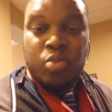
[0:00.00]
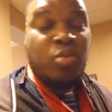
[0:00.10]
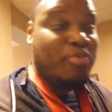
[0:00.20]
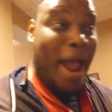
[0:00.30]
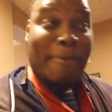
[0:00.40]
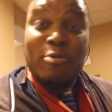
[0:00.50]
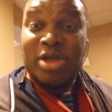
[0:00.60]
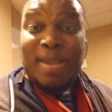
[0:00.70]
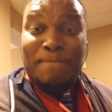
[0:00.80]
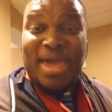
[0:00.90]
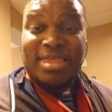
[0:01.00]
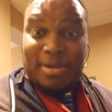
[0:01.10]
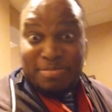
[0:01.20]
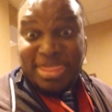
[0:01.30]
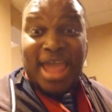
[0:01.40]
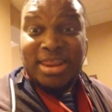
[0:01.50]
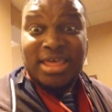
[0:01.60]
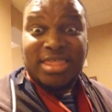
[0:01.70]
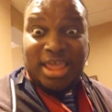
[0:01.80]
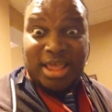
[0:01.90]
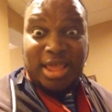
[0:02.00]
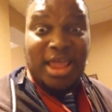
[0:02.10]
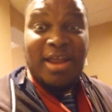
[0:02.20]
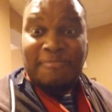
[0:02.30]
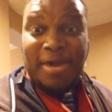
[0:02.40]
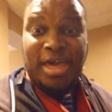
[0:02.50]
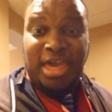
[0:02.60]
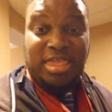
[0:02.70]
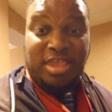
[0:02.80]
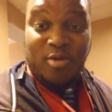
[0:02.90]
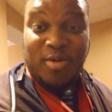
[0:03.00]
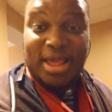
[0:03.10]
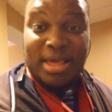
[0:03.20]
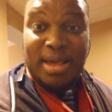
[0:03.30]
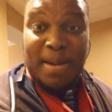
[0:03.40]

probably one of the best tight ends in NFL history.